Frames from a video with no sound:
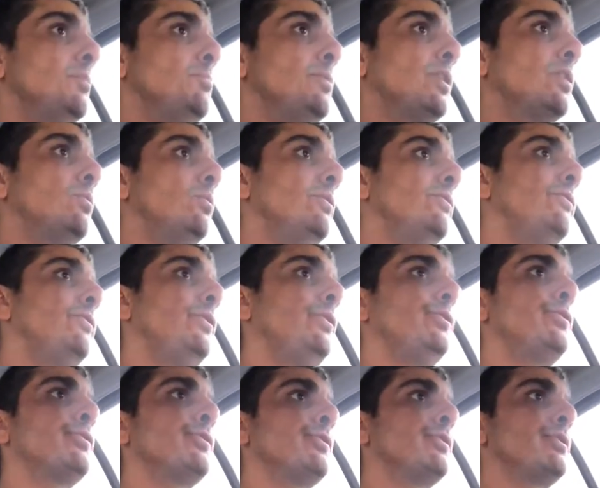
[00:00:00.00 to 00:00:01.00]
Bitcoin
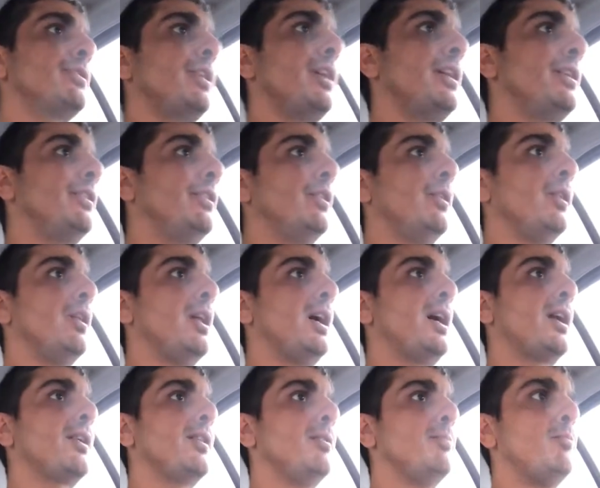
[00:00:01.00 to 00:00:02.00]
futures, and a
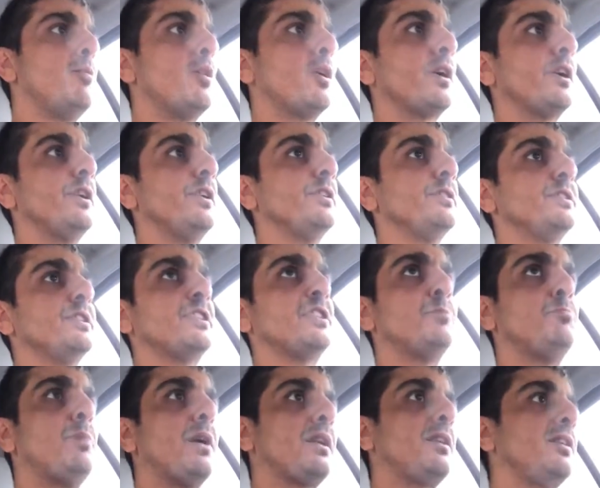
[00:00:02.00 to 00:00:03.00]
lot of the market is
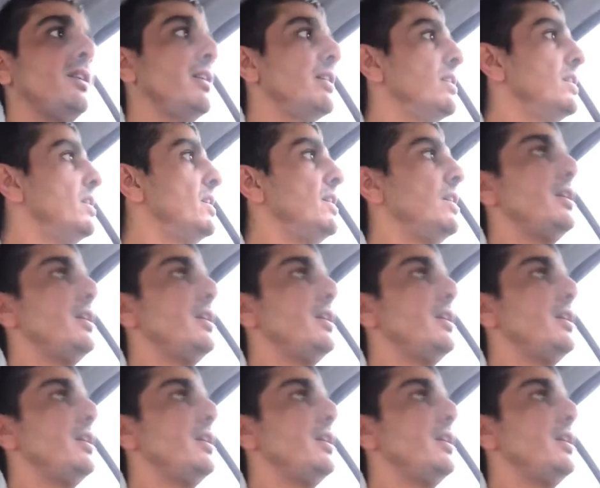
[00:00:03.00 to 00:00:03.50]
expecting